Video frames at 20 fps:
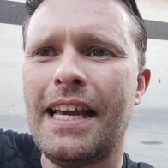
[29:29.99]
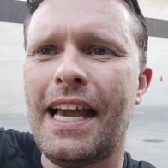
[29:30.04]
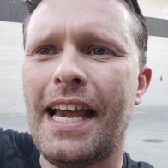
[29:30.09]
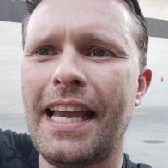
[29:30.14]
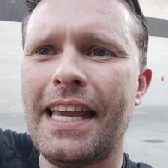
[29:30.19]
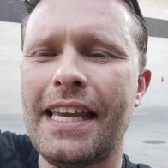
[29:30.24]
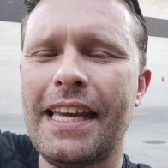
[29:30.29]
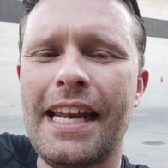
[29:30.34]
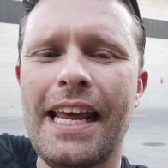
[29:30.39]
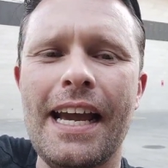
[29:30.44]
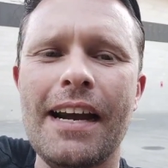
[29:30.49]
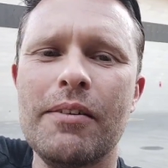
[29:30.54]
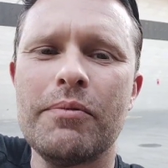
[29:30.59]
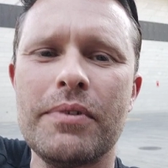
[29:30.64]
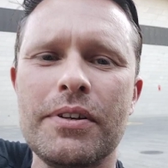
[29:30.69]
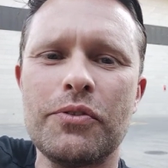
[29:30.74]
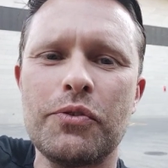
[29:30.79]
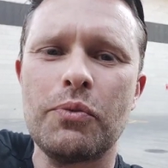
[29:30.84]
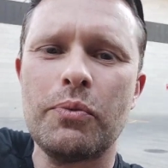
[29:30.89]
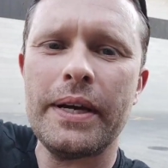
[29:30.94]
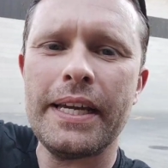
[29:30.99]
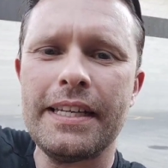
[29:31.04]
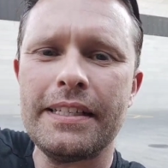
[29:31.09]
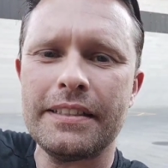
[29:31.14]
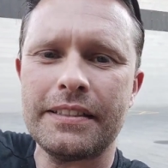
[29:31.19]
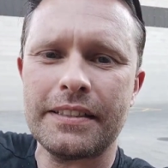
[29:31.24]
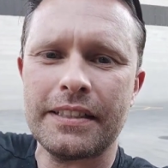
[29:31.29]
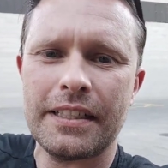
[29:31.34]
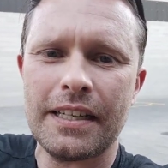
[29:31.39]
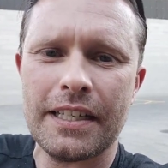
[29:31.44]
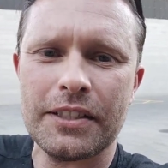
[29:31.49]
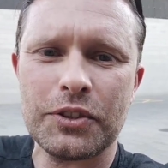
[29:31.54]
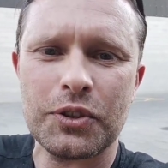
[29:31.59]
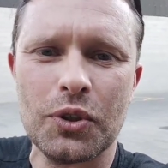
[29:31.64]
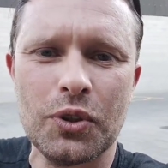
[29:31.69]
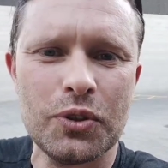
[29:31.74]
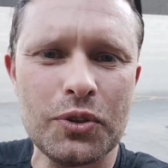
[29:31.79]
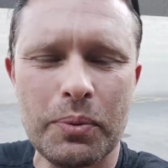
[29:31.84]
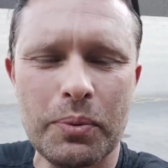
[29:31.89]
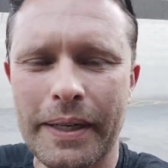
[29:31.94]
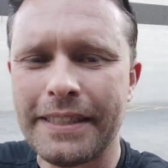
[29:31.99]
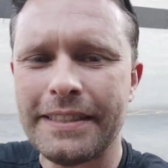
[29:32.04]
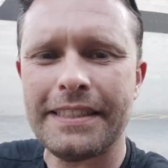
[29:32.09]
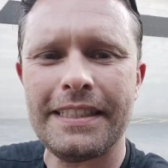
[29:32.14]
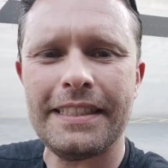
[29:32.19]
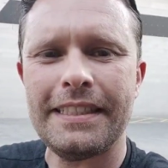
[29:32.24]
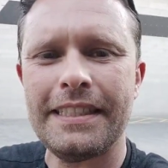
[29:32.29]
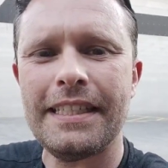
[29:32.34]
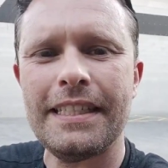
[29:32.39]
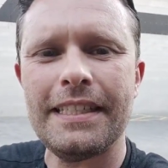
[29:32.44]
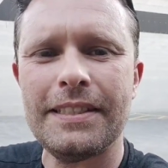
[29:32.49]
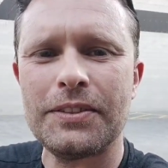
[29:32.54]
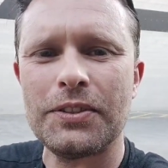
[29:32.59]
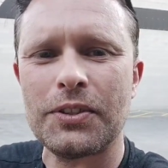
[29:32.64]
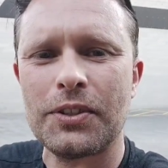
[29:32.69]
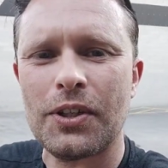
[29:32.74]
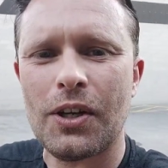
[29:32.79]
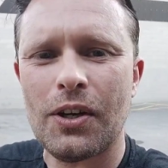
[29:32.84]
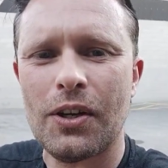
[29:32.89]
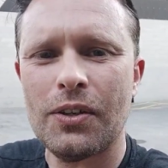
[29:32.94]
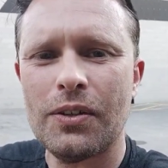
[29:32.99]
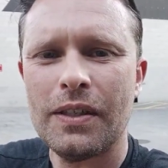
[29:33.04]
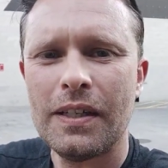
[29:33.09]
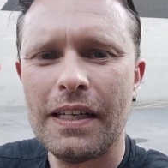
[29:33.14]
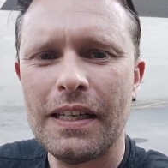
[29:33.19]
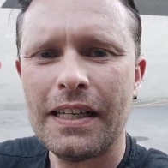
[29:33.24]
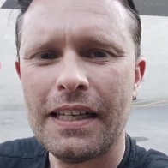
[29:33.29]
hanging out with wings that I saw 20 years ago